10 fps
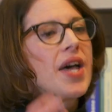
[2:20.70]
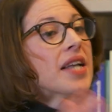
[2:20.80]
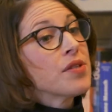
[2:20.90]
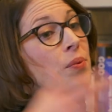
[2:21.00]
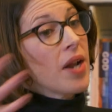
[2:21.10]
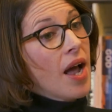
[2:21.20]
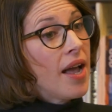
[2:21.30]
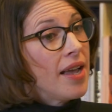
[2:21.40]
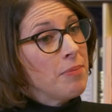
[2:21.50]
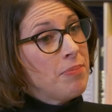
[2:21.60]
that's when
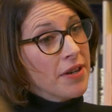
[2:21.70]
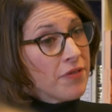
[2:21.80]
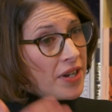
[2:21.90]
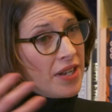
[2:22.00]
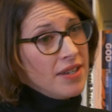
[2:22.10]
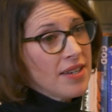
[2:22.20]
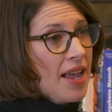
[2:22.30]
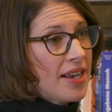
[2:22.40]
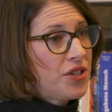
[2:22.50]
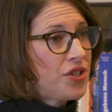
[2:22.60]
I pivoted
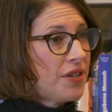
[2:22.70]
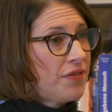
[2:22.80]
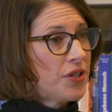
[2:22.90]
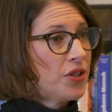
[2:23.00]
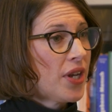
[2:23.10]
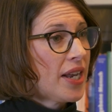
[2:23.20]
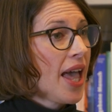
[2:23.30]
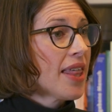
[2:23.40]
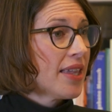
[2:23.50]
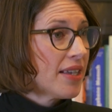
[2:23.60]
and I shift to look at
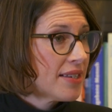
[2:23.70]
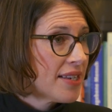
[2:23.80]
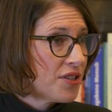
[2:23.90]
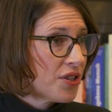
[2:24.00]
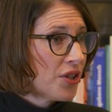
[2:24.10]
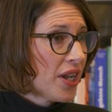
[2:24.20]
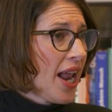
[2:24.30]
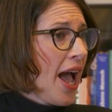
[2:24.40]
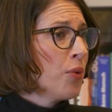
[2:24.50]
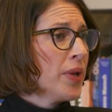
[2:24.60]
ethics and to look at
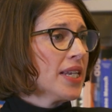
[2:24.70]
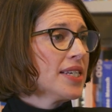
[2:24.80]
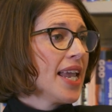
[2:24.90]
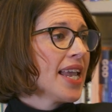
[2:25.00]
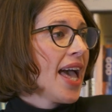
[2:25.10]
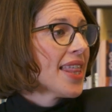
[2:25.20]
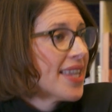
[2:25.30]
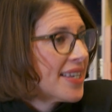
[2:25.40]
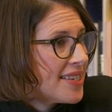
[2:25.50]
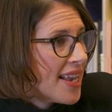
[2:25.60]
how we can take
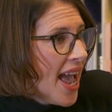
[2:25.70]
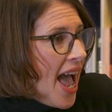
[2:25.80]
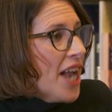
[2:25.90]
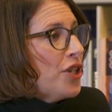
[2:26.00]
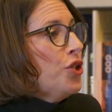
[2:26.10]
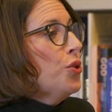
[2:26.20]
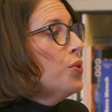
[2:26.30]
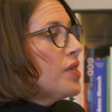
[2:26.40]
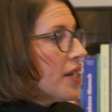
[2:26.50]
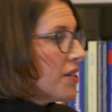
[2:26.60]
ethics and
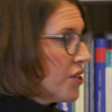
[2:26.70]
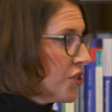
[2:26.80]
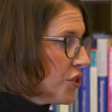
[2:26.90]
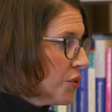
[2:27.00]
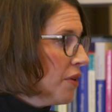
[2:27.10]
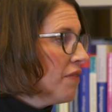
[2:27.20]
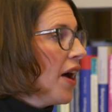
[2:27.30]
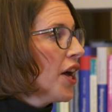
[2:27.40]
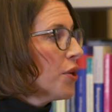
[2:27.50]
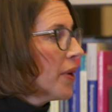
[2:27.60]
use it to
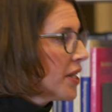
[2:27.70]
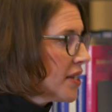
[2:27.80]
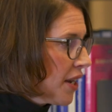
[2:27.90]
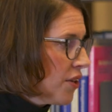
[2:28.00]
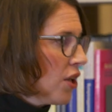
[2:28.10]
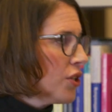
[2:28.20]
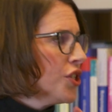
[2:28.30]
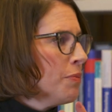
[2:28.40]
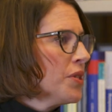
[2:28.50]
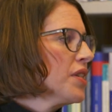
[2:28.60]
evaluate the technology
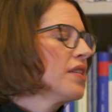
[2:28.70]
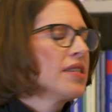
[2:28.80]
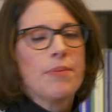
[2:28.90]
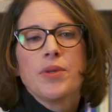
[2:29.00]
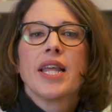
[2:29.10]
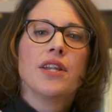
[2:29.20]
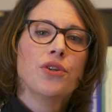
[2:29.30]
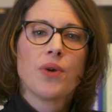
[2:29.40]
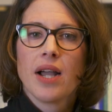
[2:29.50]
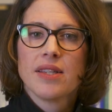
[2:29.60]
technology, but to stimulate
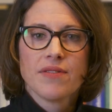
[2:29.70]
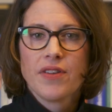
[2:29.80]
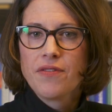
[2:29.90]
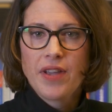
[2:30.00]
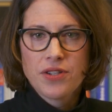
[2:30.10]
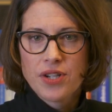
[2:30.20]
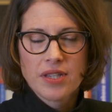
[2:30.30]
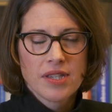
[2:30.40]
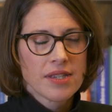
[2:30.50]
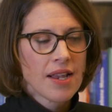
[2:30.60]
new kinds of
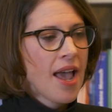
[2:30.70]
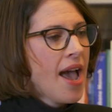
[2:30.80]
innovations.